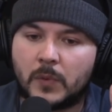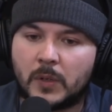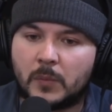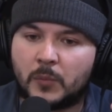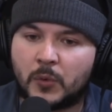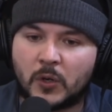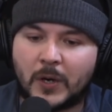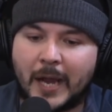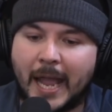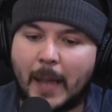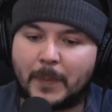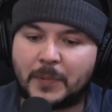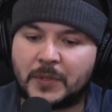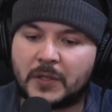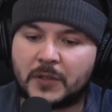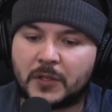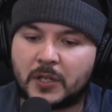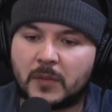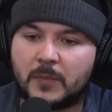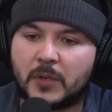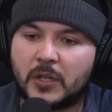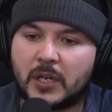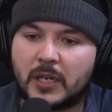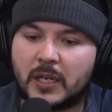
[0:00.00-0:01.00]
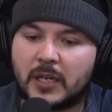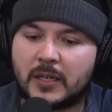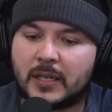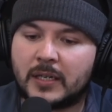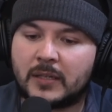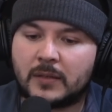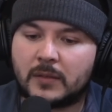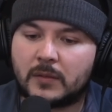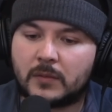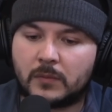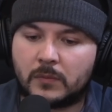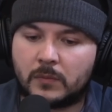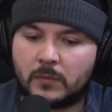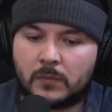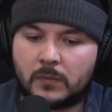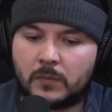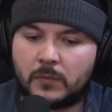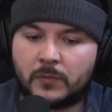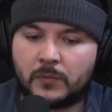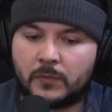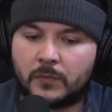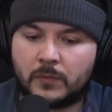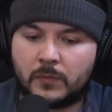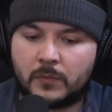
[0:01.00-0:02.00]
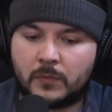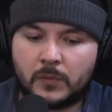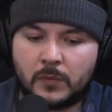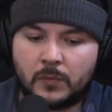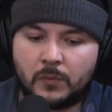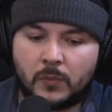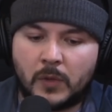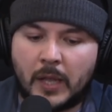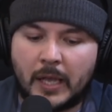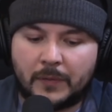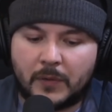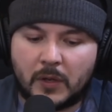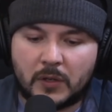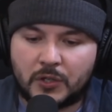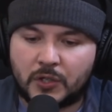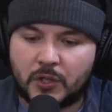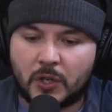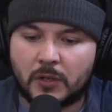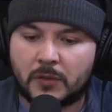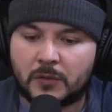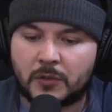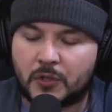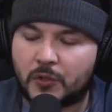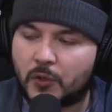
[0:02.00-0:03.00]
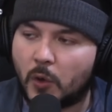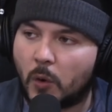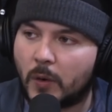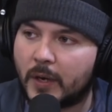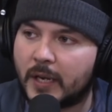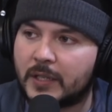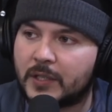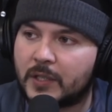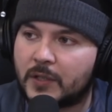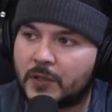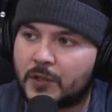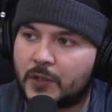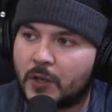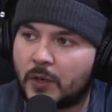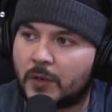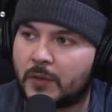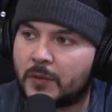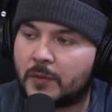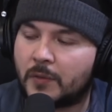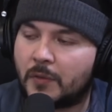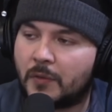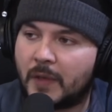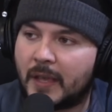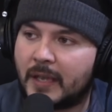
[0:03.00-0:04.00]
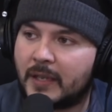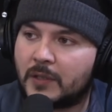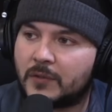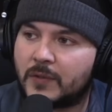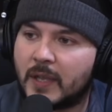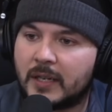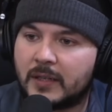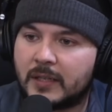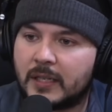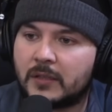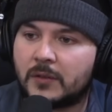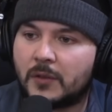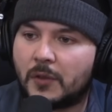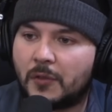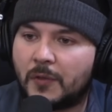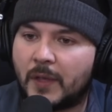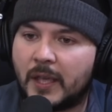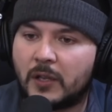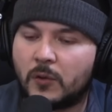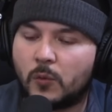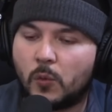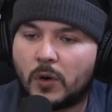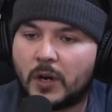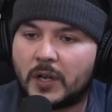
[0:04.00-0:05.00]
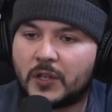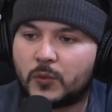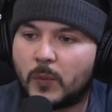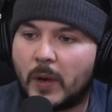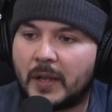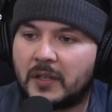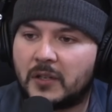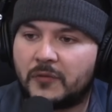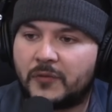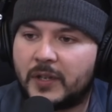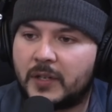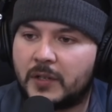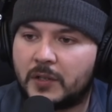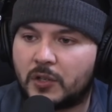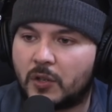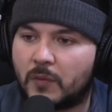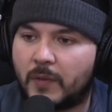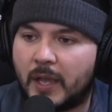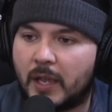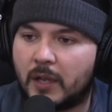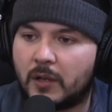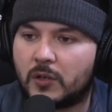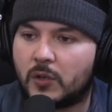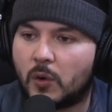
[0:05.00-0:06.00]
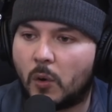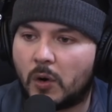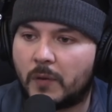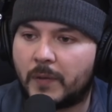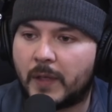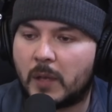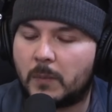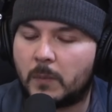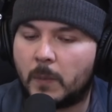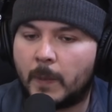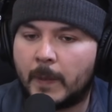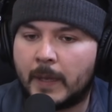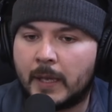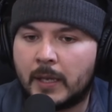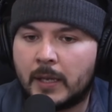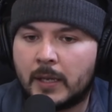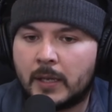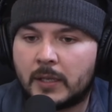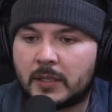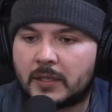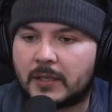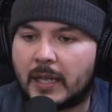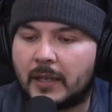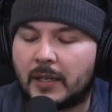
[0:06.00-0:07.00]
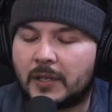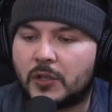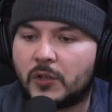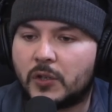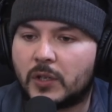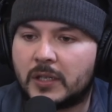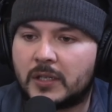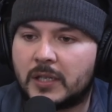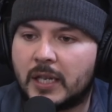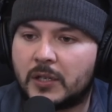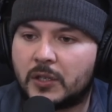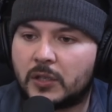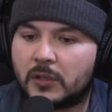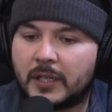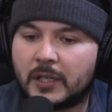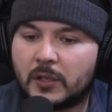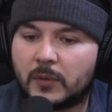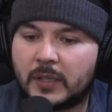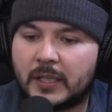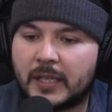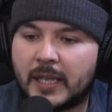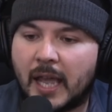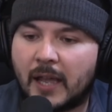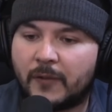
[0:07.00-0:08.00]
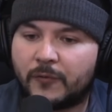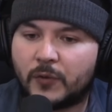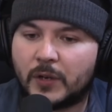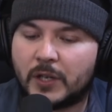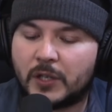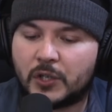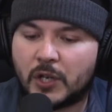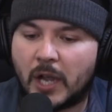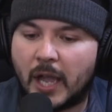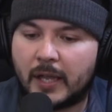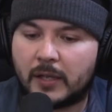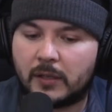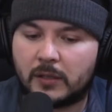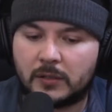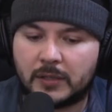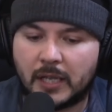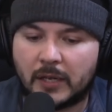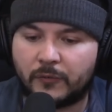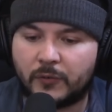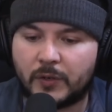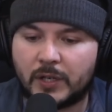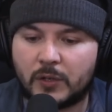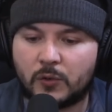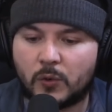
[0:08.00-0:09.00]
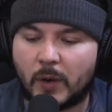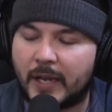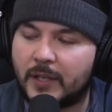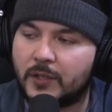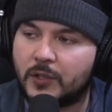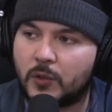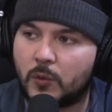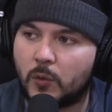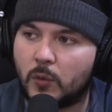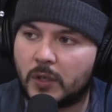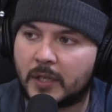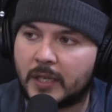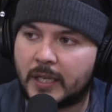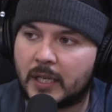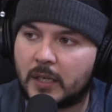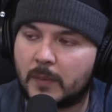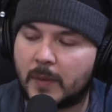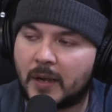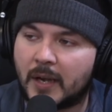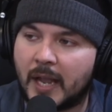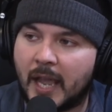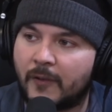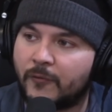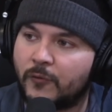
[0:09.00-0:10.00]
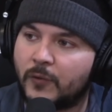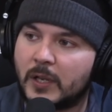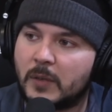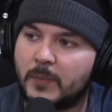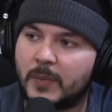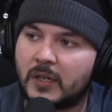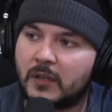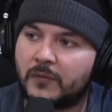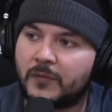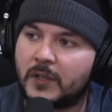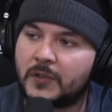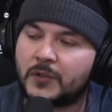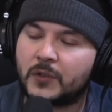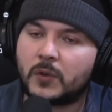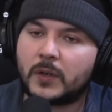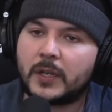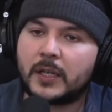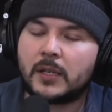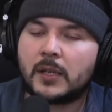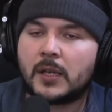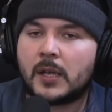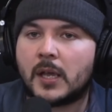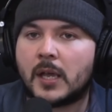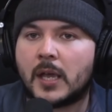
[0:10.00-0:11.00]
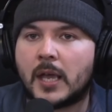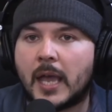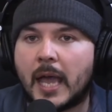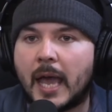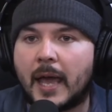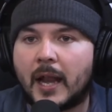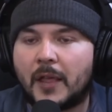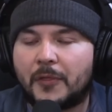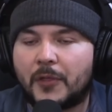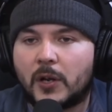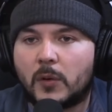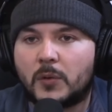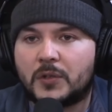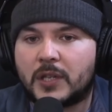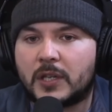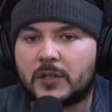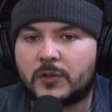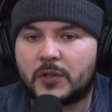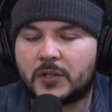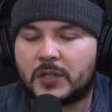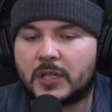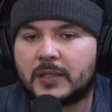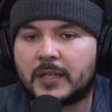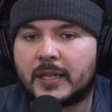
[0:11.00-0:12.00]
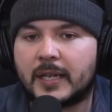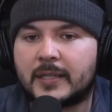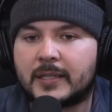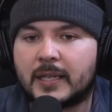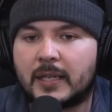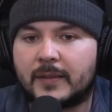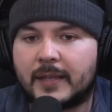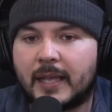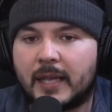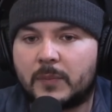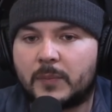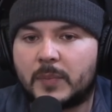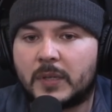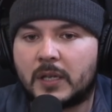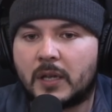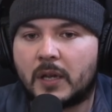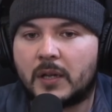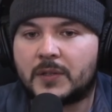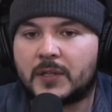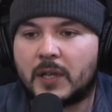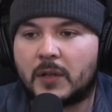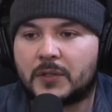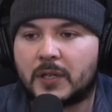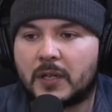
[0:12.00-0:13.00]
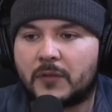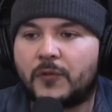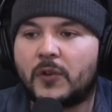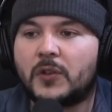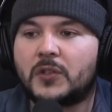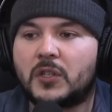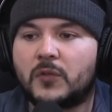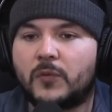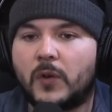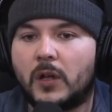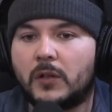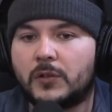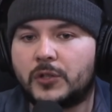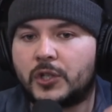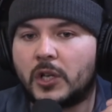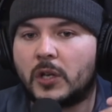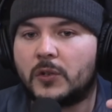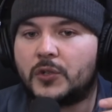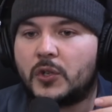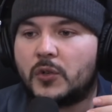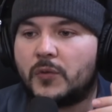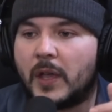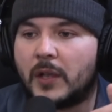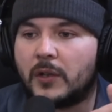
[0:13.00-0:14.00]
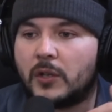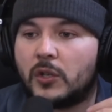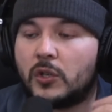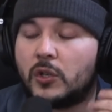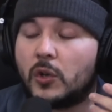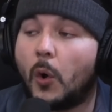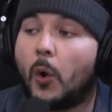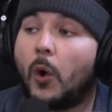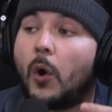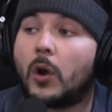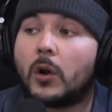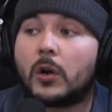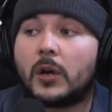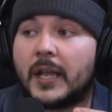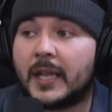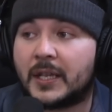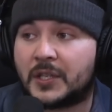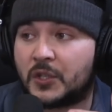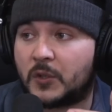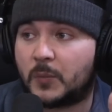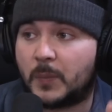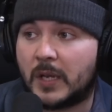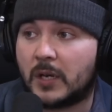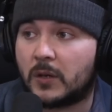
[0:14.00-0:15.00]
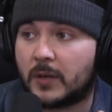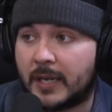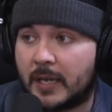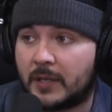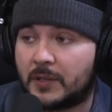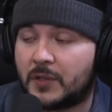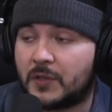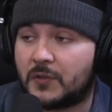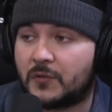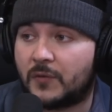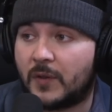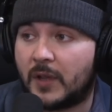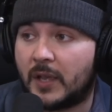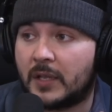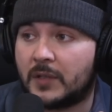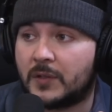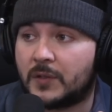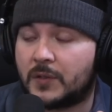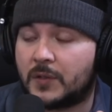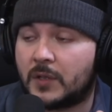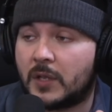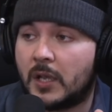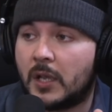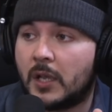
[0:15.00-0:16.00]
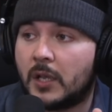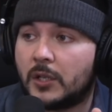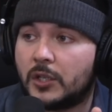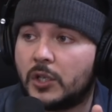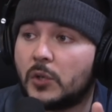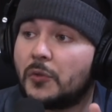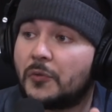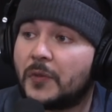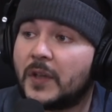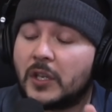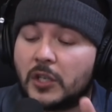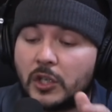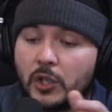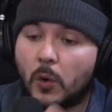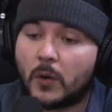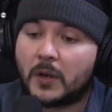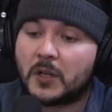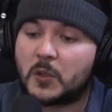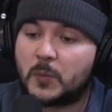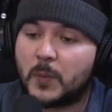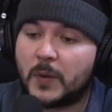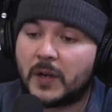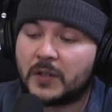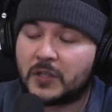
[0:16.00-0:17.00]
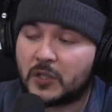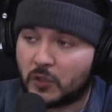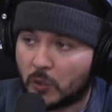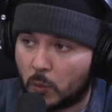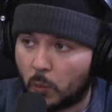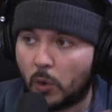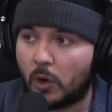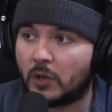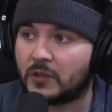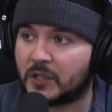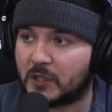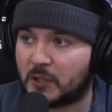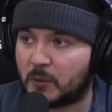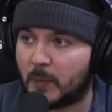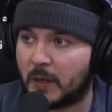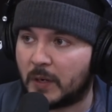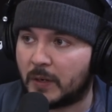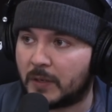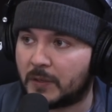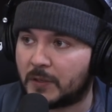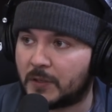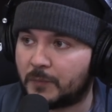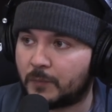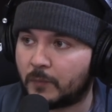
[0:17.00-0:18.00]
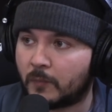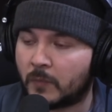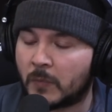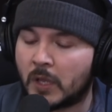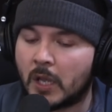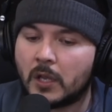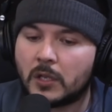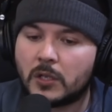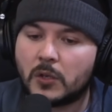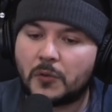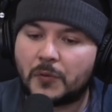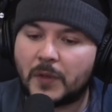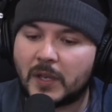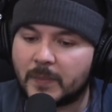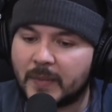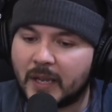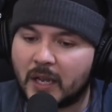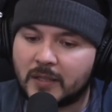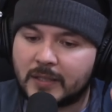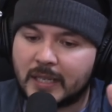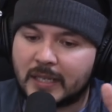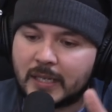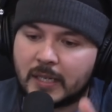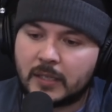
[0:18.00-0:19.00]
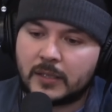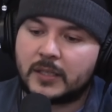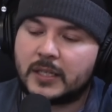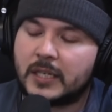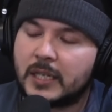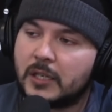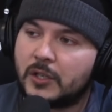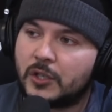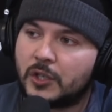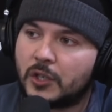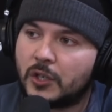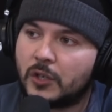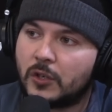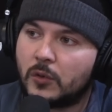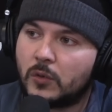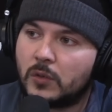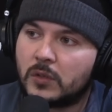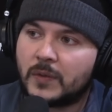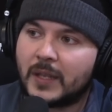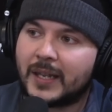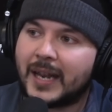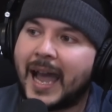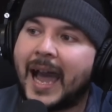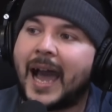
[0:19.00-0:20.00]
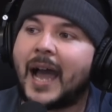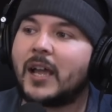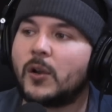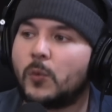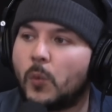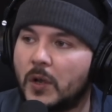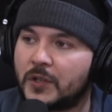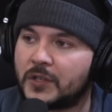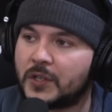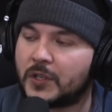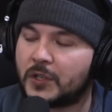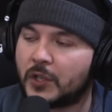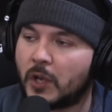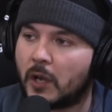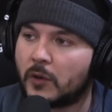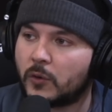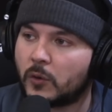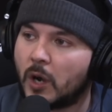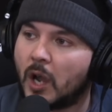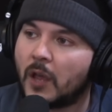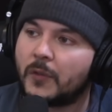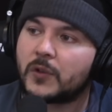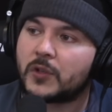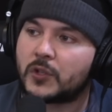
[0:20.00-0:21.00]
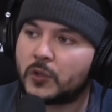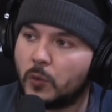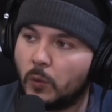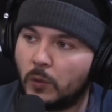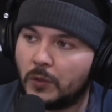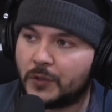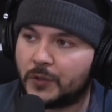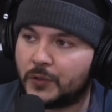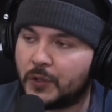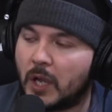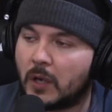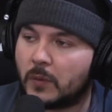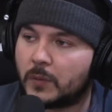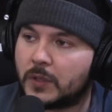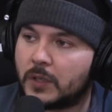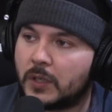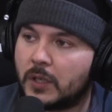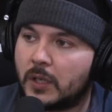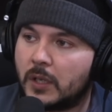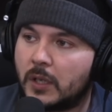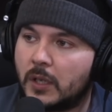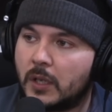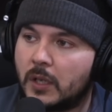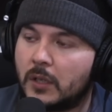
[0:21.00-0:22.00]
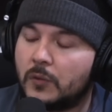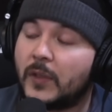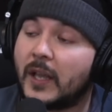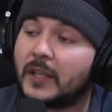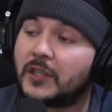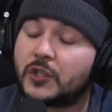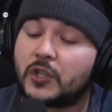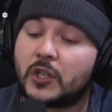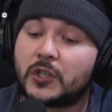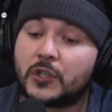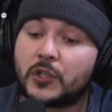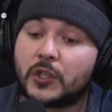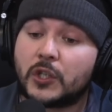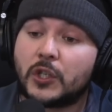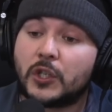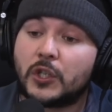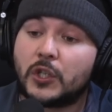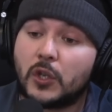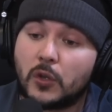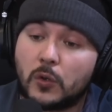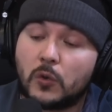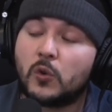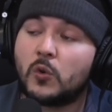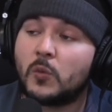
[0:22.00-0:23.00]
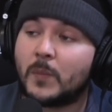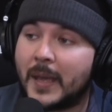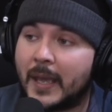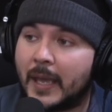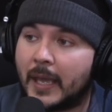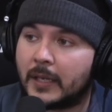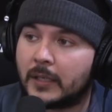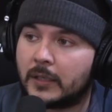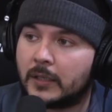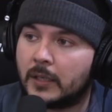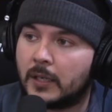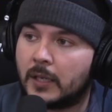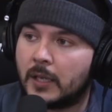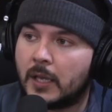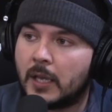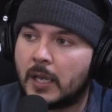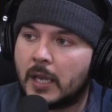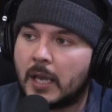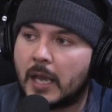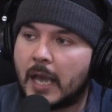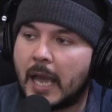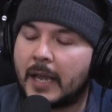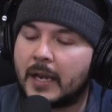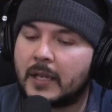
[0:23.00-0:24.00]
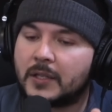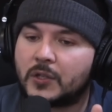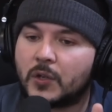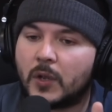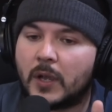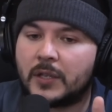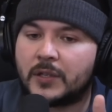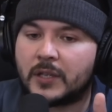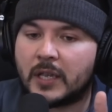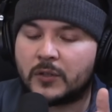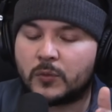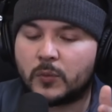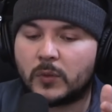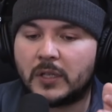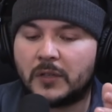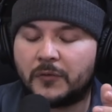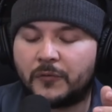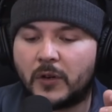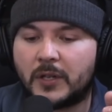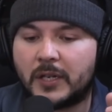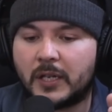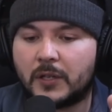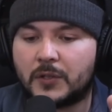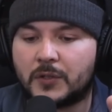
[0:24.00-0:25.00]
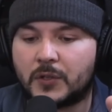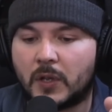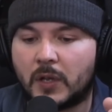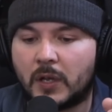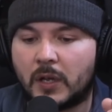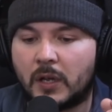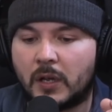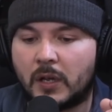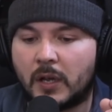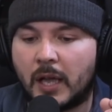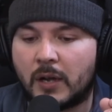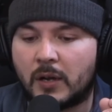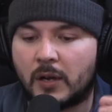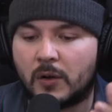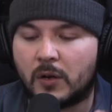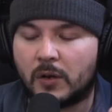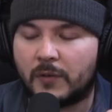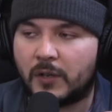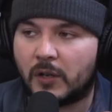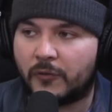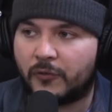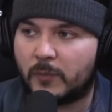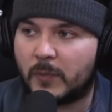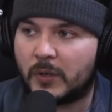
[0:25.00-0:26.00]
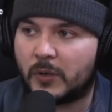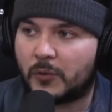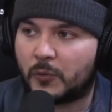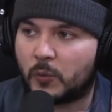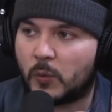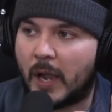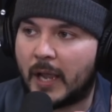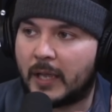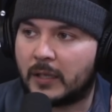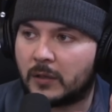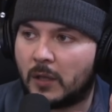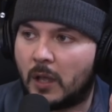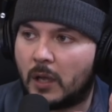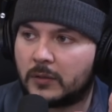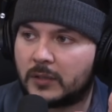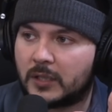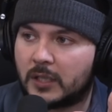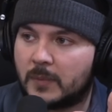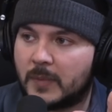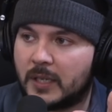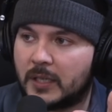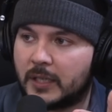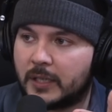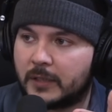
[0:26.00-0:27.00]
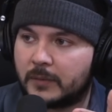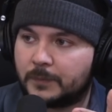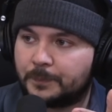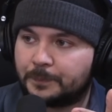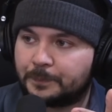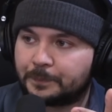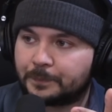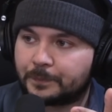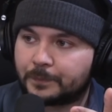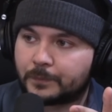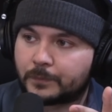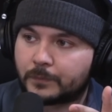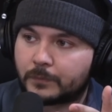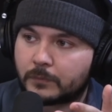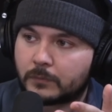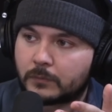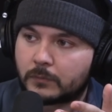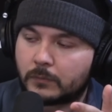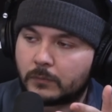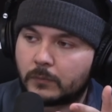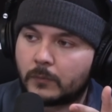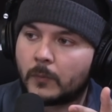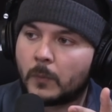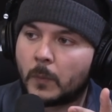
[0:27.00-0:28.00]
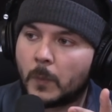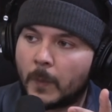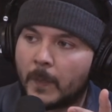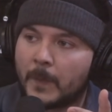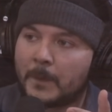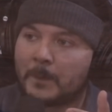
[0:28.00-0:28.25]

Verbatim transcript: perhaps his community didn't, like, there's certain stories and certain things they didn't think were as relevant, so they ignore them. It's not like you're going to teach literally every child, every grade school kid about every bit of history. And I thought it was interesting that he said that, because I was like, first of all, it shows you that your experience is you think your experience is the world's experience. You think because they didn't teach you that I wasn't taught or other schools don't. That's just you, man. Yeah. And it's really funny because I don't know if you're familiar with Ryan Long, the comedian. I know who